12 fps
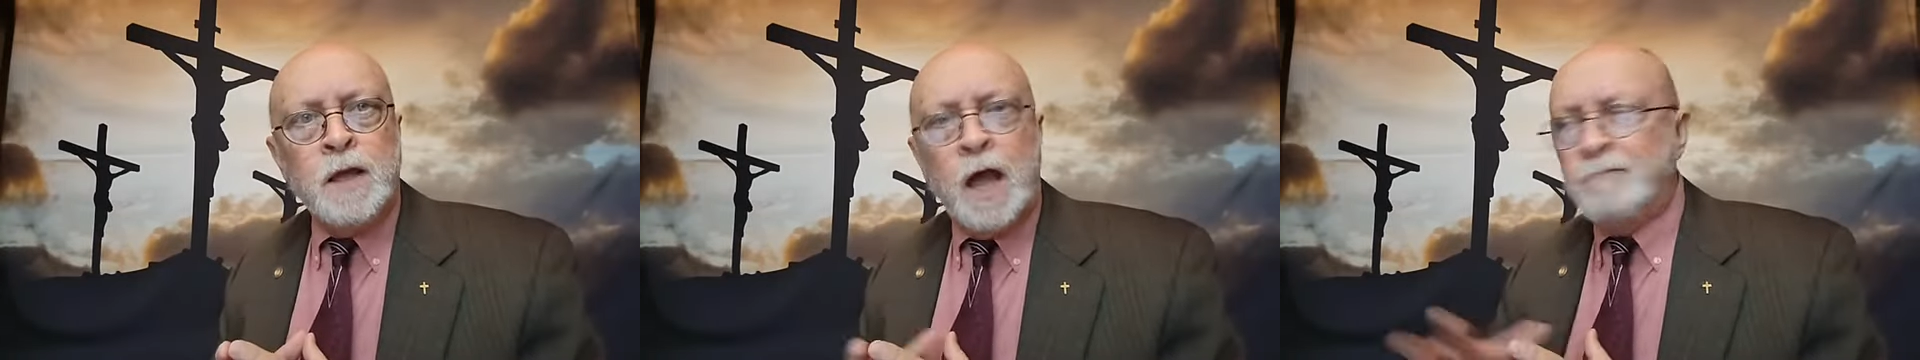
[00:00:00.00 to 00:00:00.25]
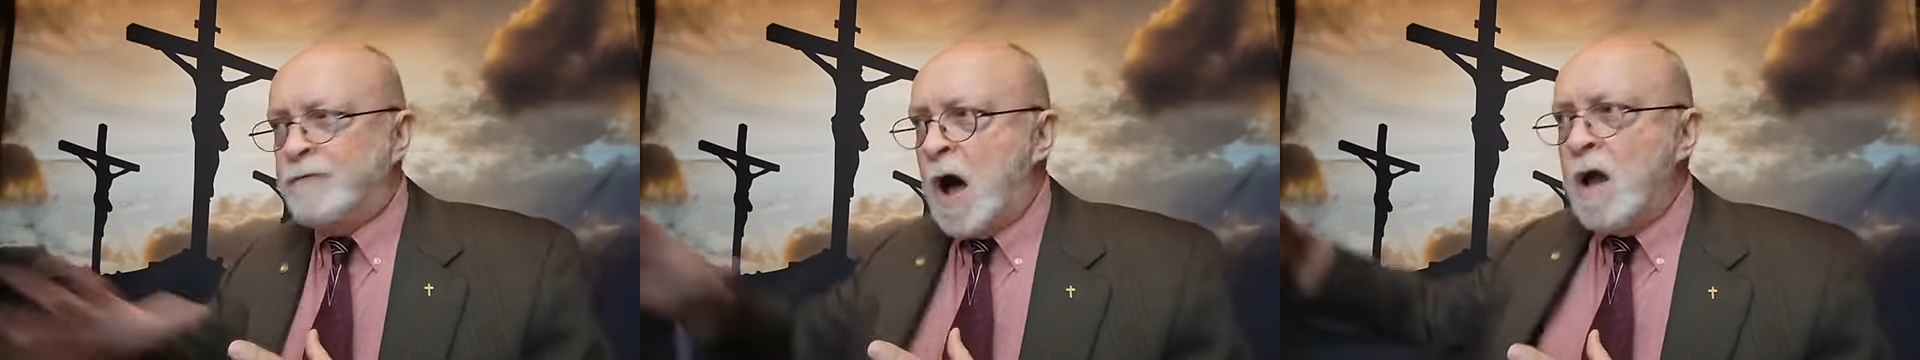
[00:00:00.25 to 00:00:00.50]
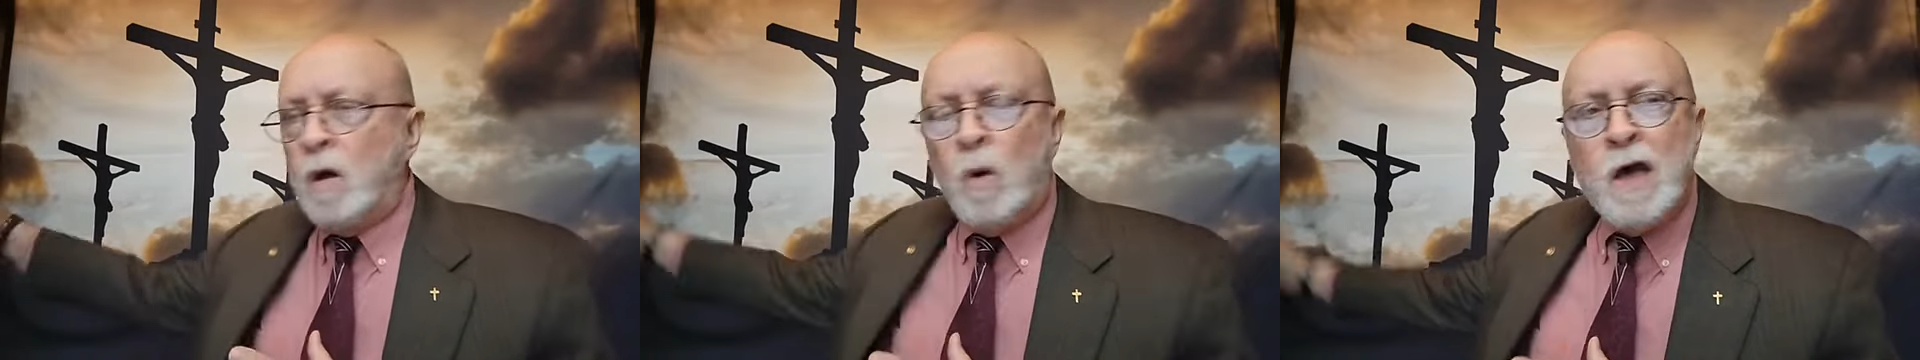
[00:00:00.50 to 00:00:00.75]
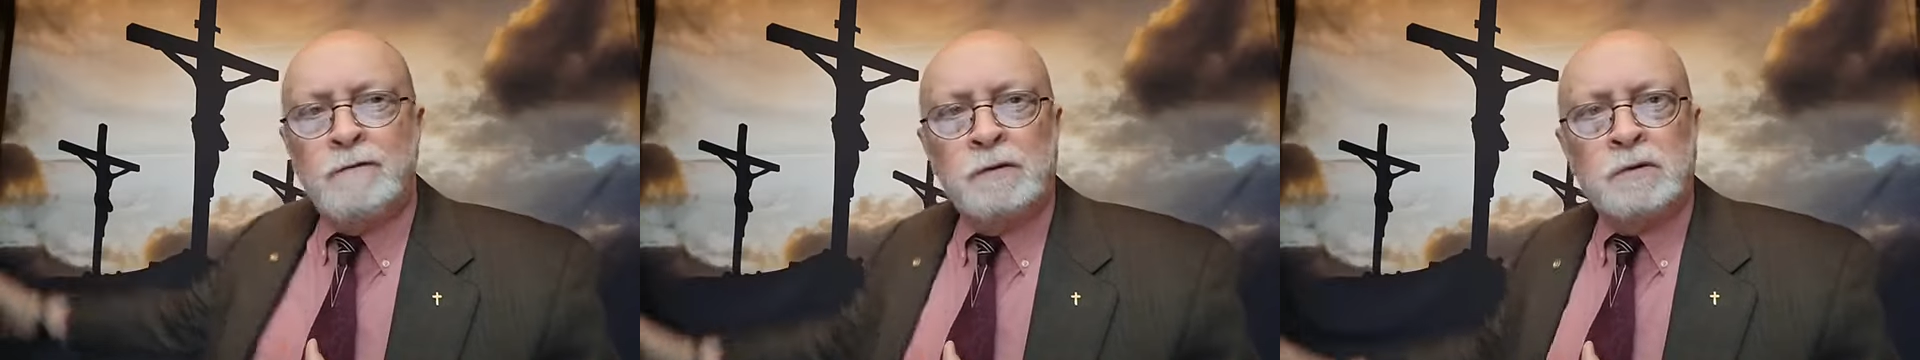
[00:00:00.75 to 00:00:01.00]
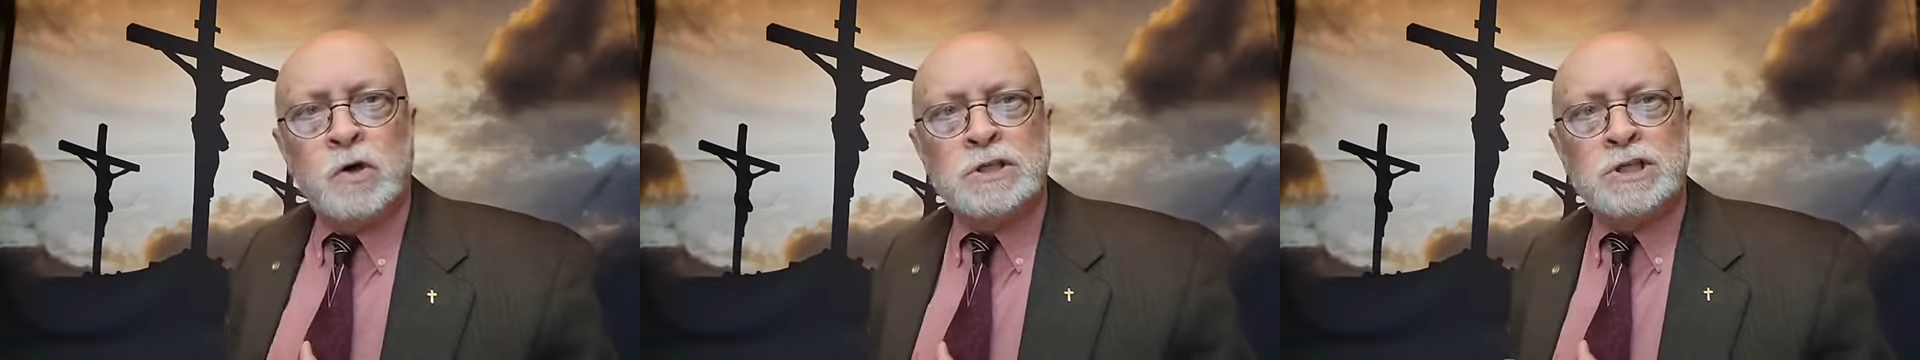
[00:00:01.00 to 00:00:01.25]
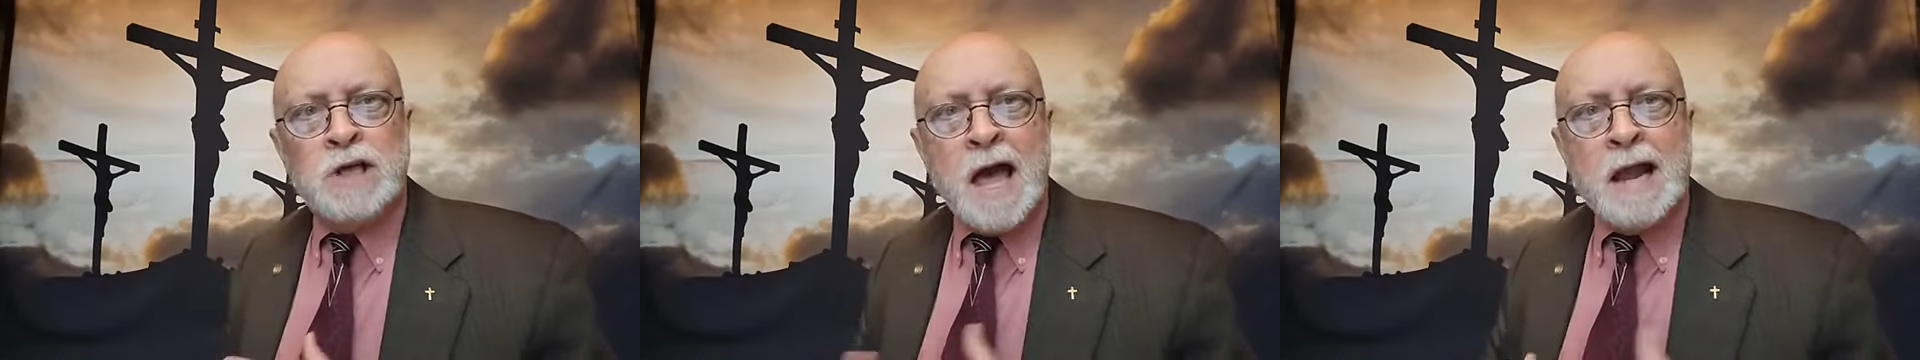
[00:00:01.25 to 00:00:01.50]
and fall away from
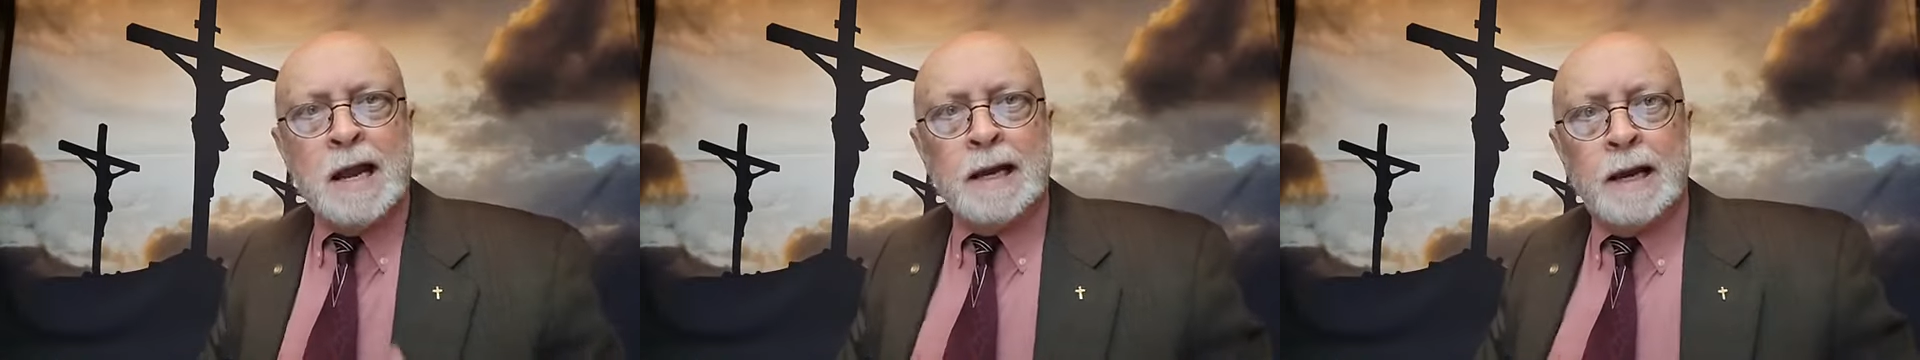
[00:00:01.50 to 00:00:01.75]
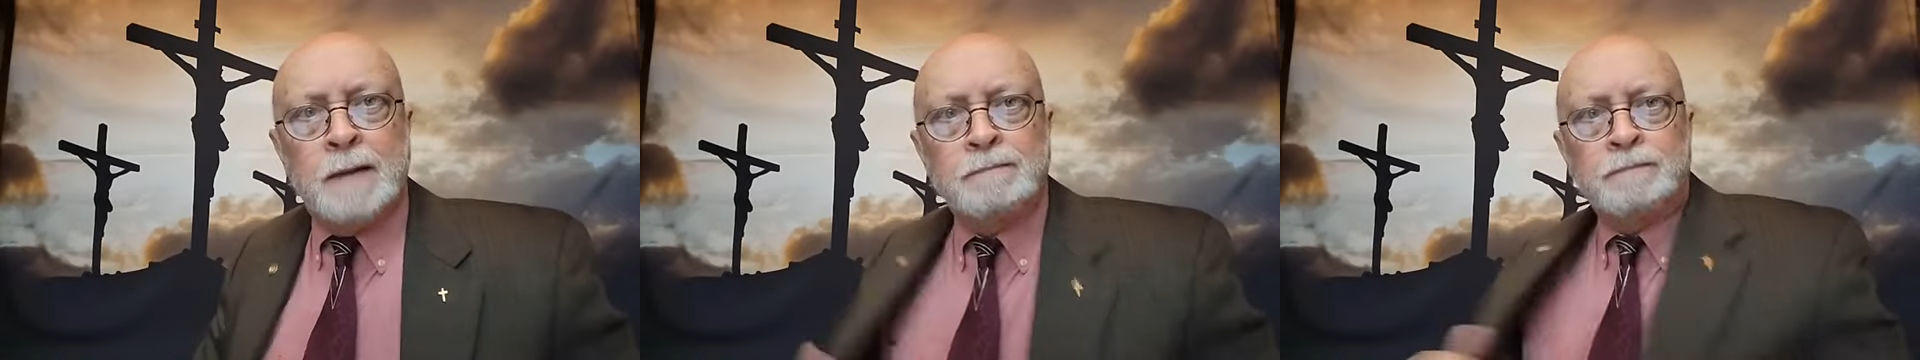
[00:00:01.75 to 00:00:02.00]
Christianity.